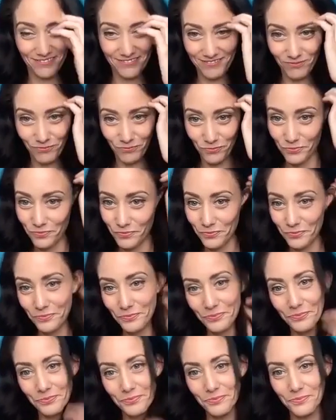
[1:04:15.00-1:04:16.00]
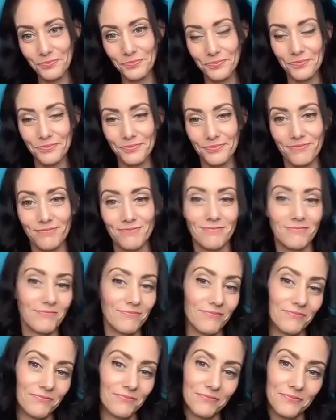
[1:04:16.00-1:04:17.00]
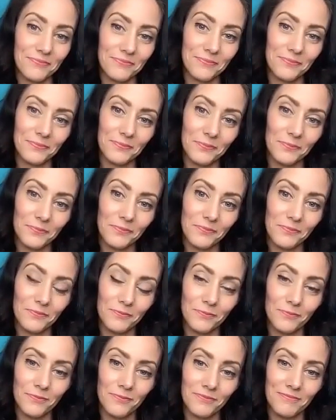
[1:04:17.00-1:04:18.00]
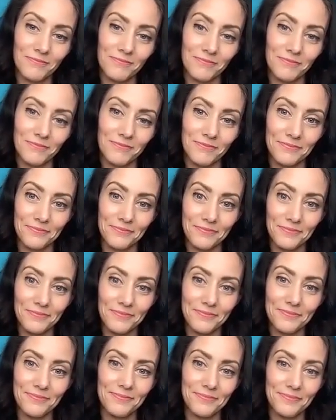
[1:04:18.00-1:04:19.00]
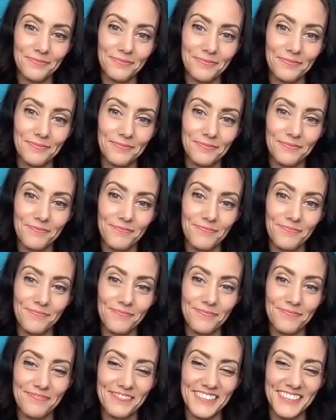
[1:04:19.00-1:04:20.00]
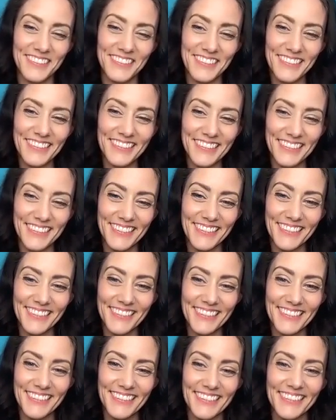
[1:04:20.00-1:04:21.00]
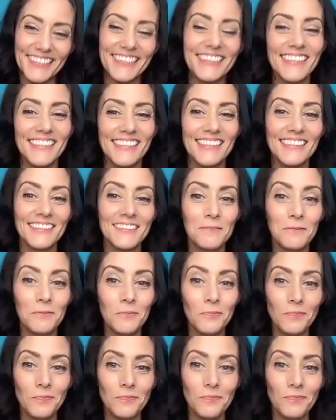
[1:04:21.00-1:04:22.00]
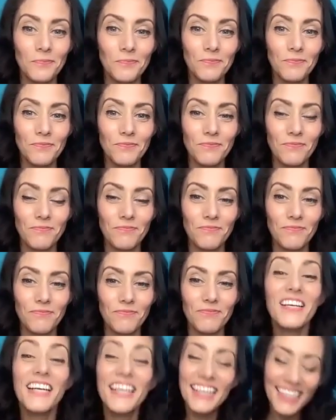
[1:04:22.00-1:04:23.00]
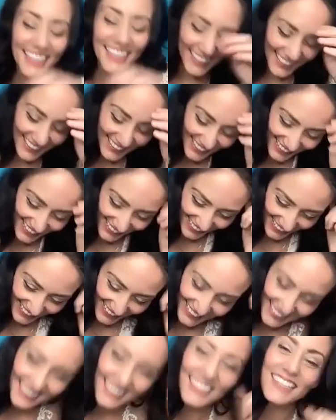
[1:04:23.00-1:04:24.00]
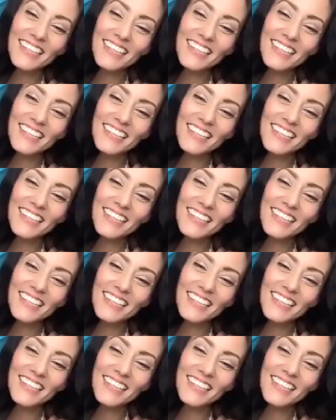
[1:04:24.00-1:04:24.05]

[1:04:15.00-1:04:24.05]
and all of the actors, you know, it was really amazing. And yeah, I, I can't really like say anything more because it was just amazing.